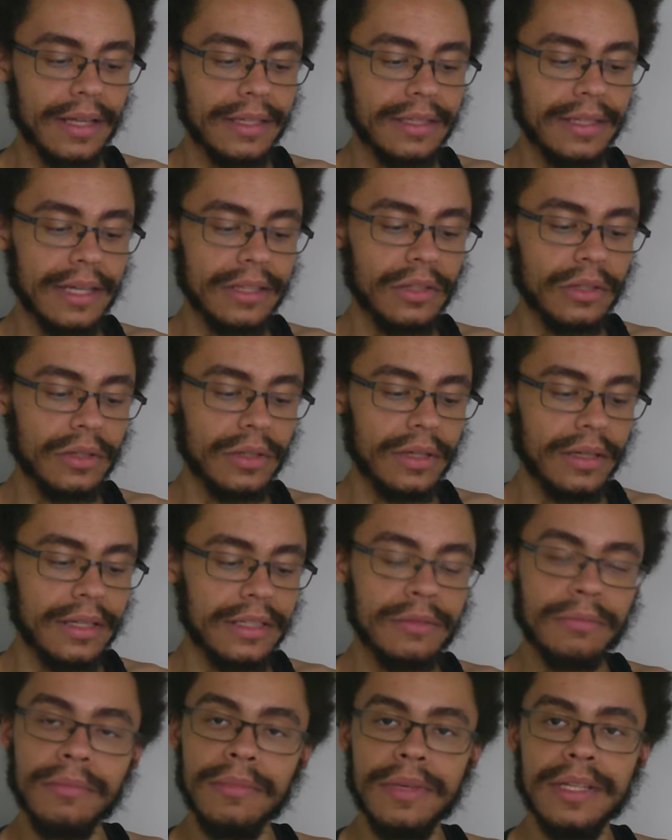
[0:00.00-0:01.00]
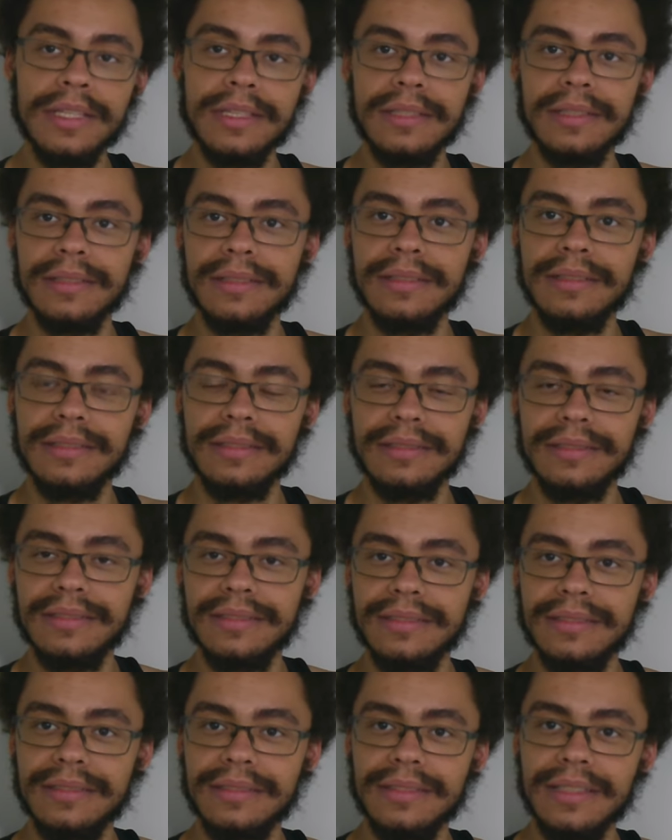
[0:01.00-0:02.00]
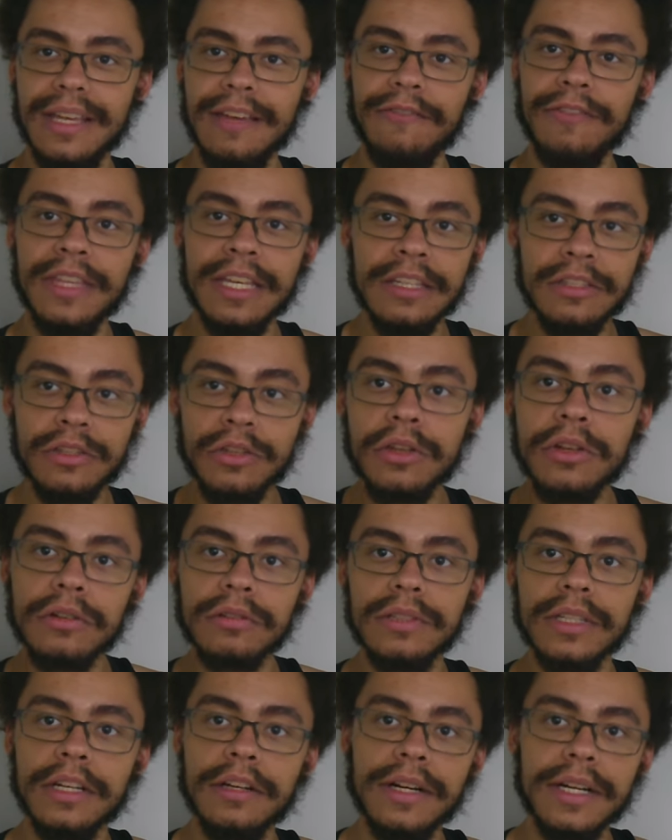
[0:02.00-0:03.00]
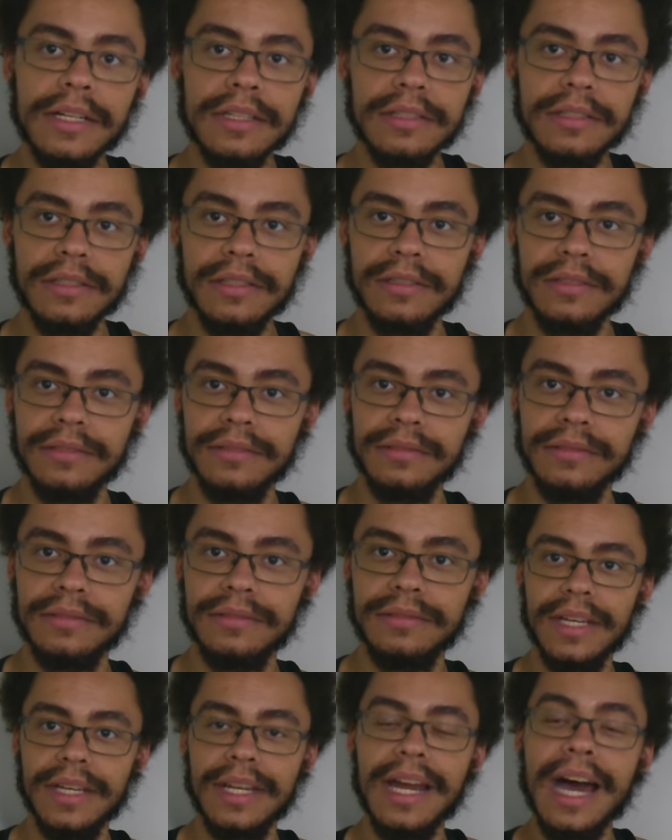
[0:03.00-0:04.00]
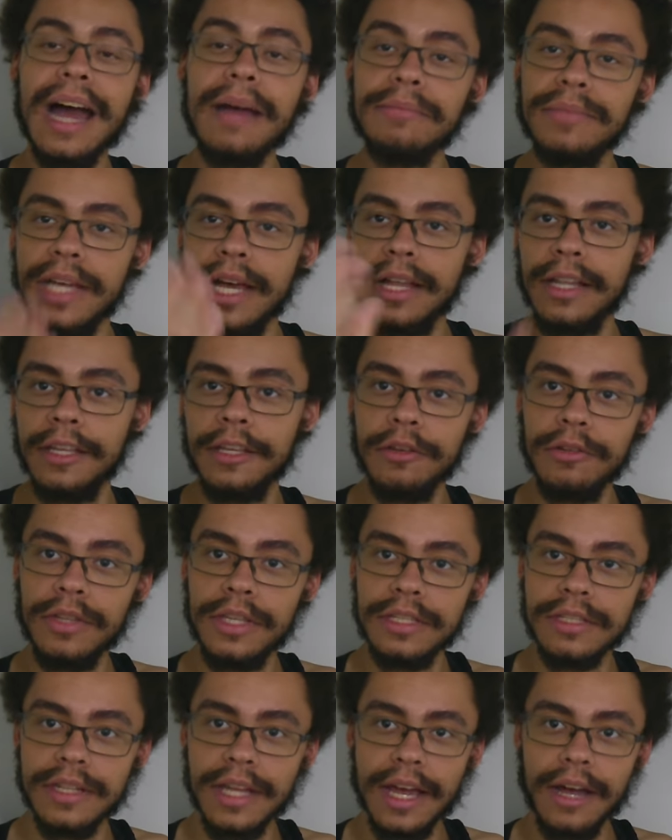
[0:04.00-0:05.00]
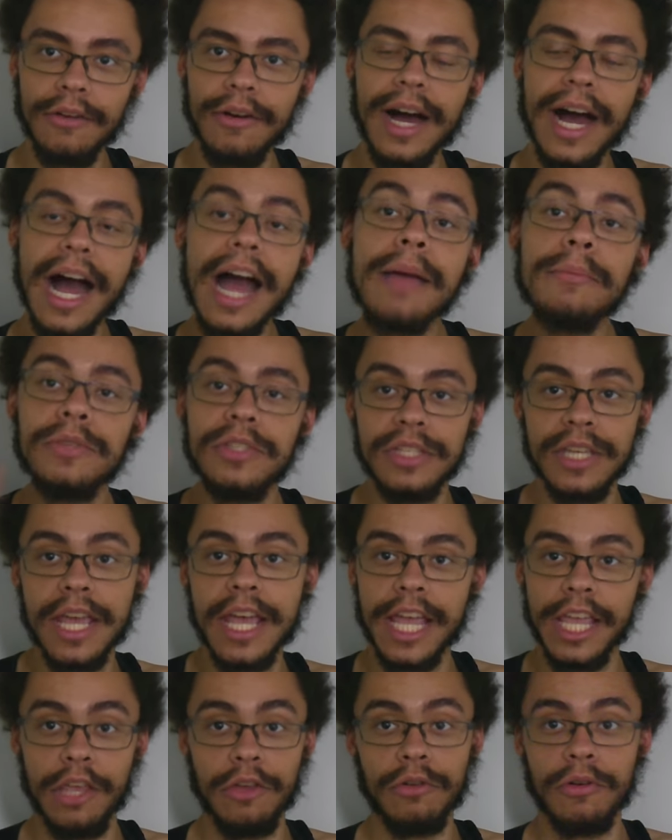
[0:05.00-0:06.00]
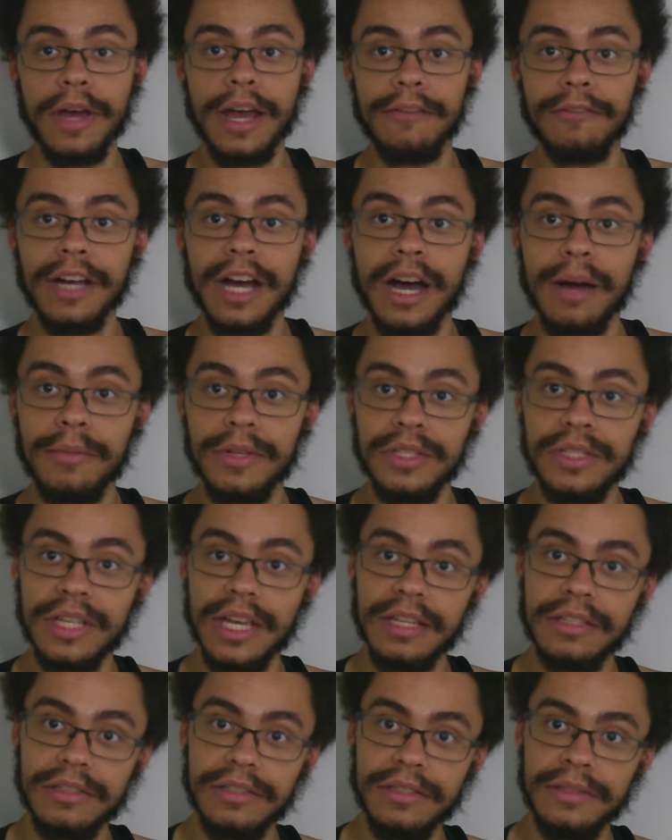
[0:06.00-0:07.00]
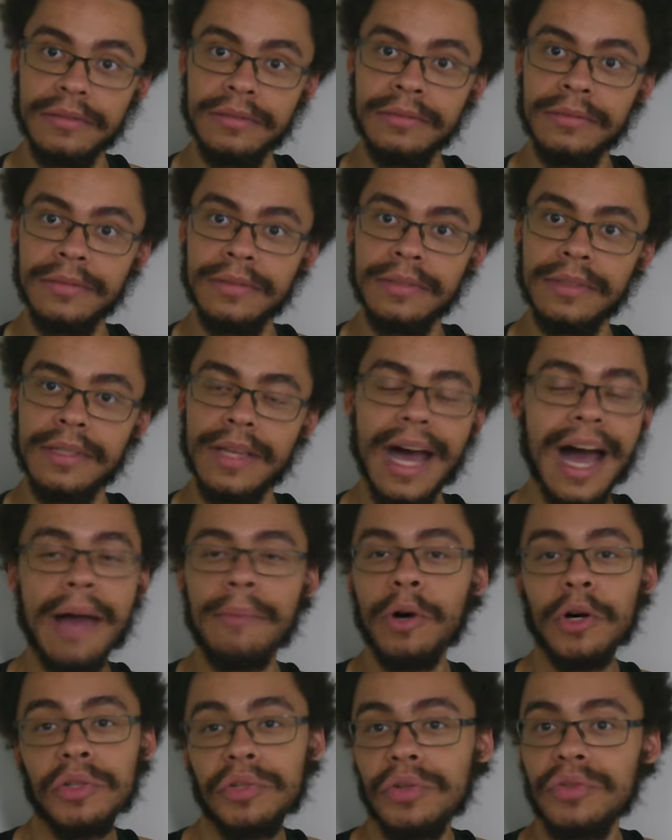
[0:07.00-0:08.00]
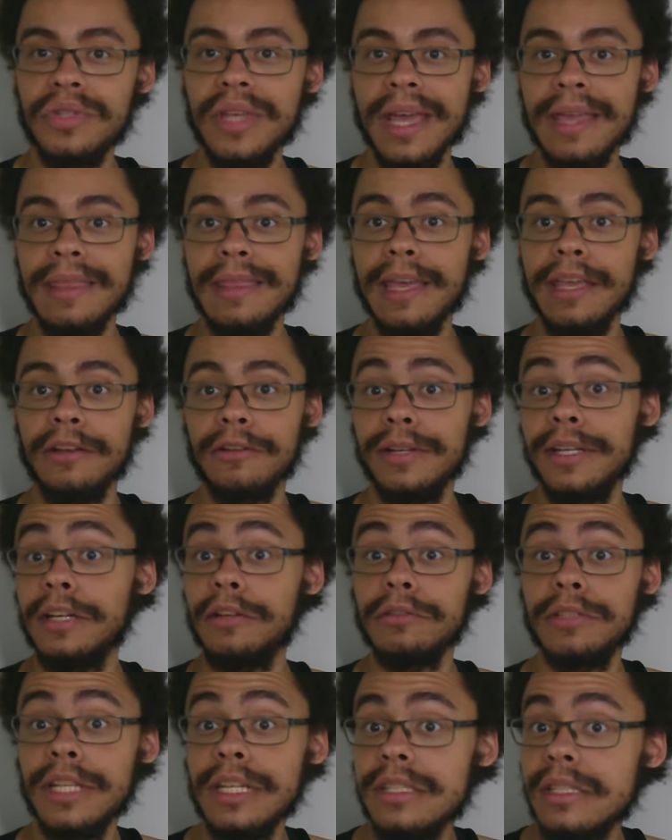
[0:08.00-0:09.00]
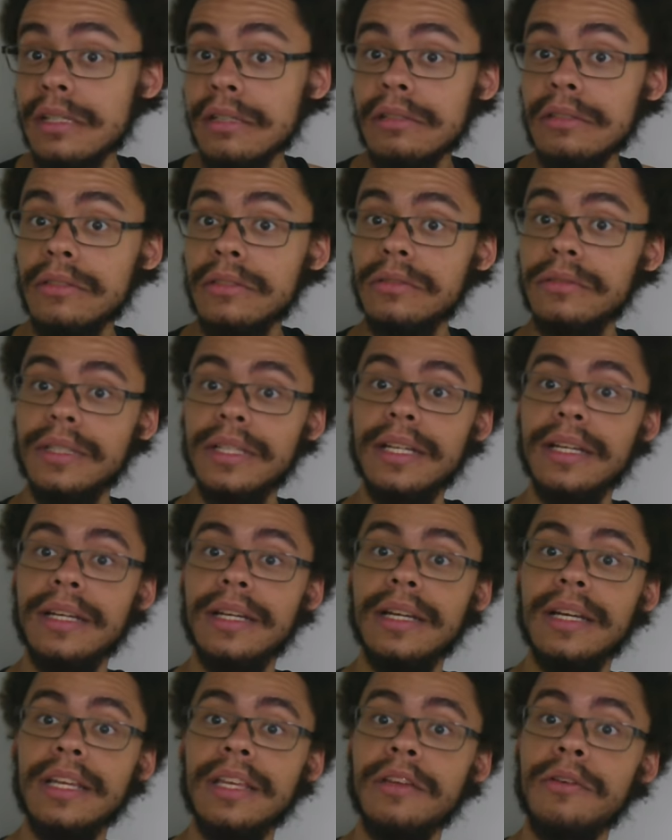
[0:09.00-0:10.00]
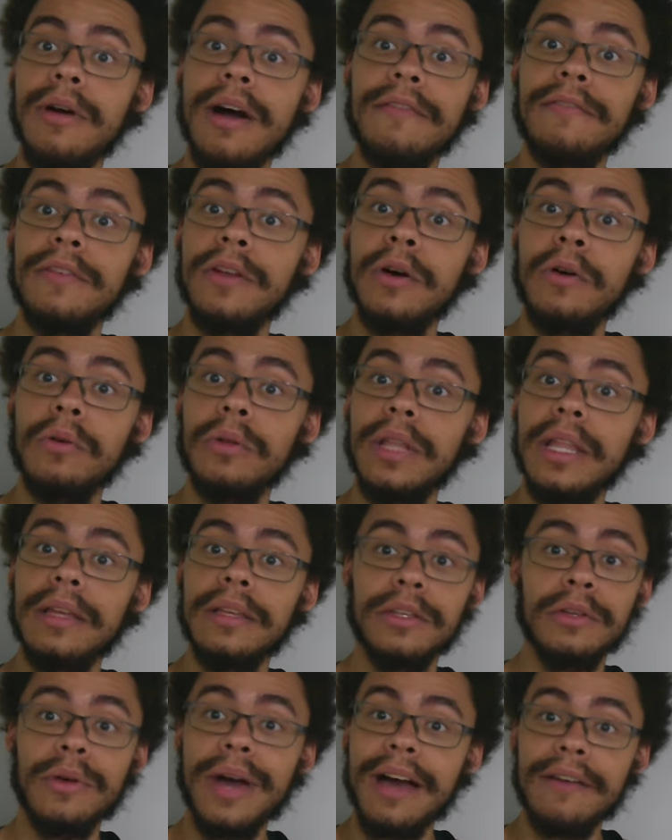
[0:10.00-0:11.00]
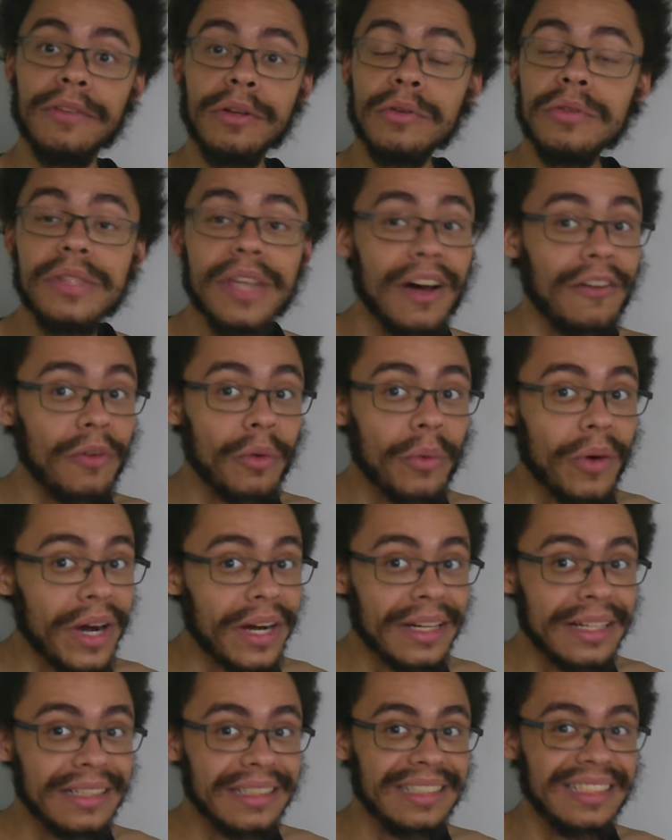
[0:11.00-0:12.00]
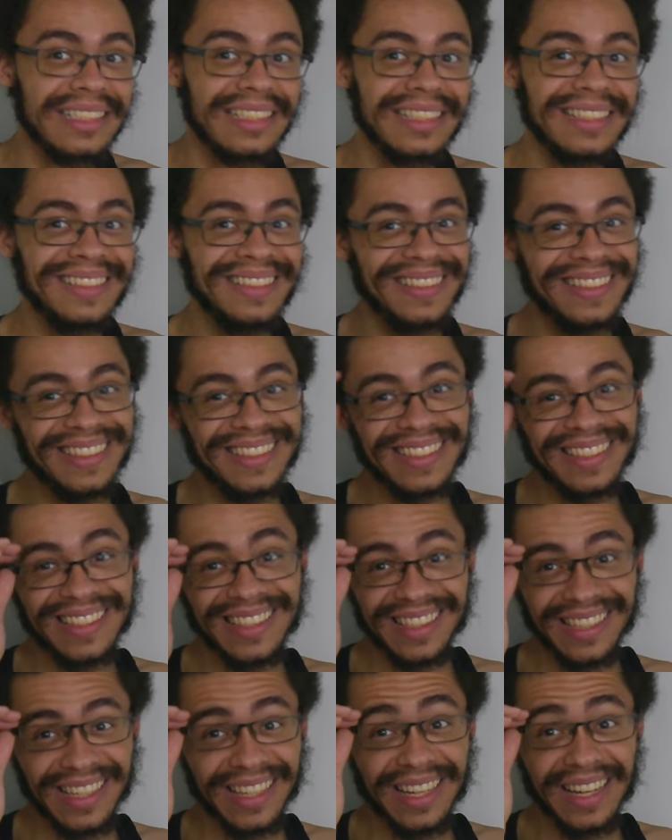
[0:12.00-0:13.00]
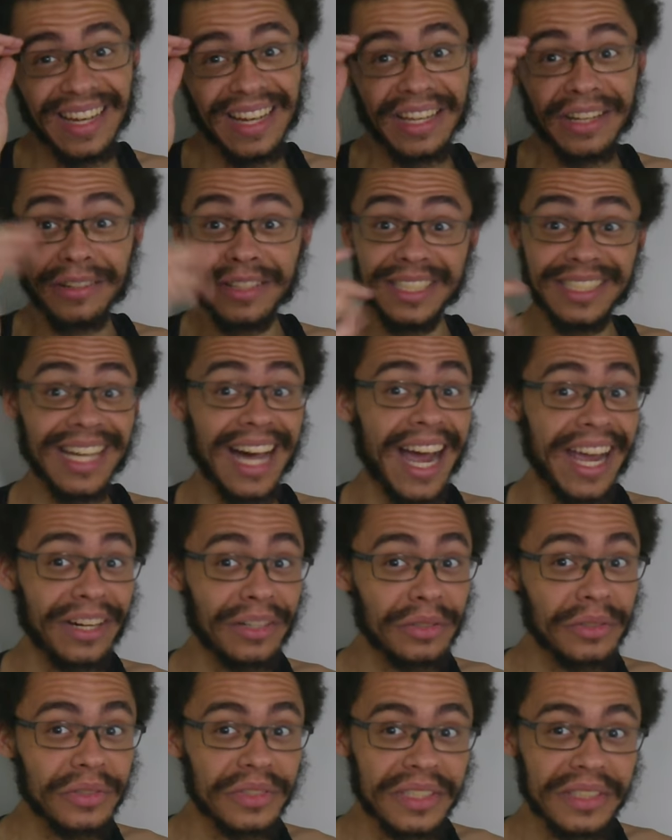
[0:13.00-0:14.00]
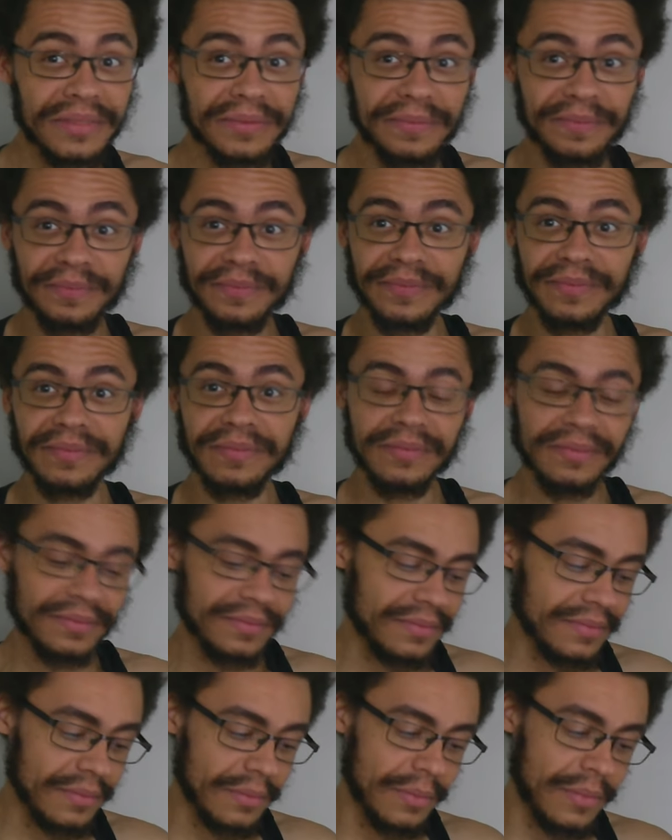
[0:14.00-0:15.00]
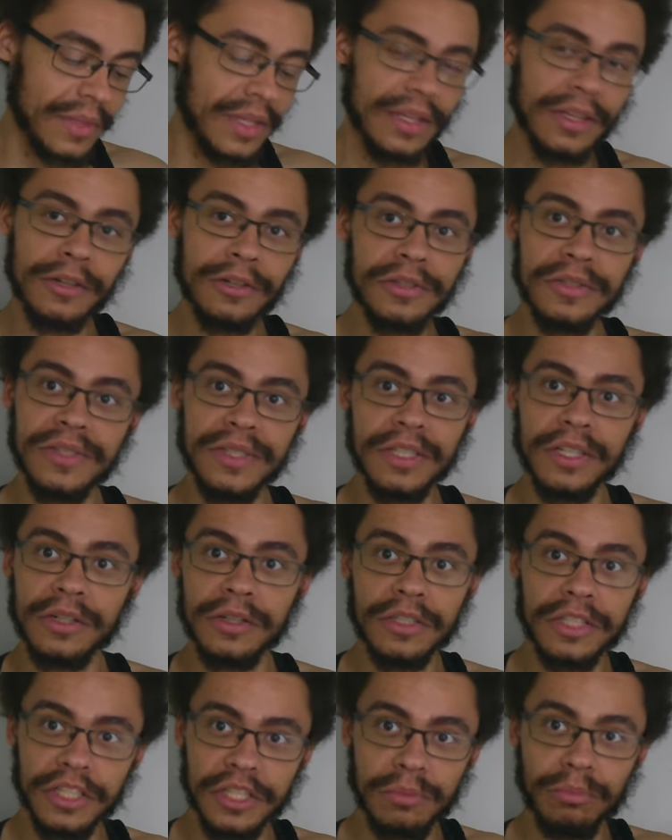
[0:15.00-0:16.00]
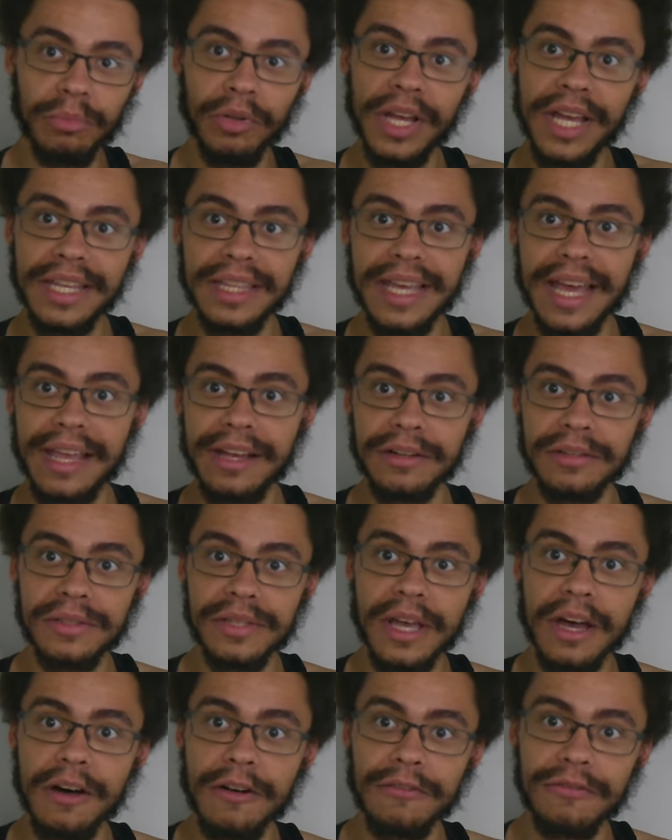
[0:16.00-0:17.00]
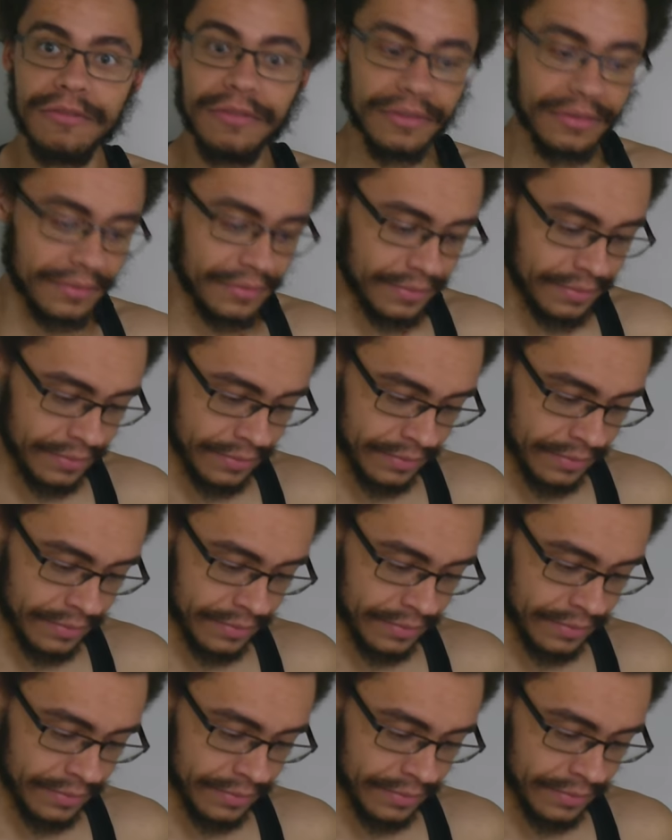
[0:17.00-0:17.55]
It's not the it's if these are your lyrics, and I'm telling you this now, I'm saying you don't have common sense. I'm also saying that you're egotistical. You have no self-awareness. You're entitled. You're displaying that yourself.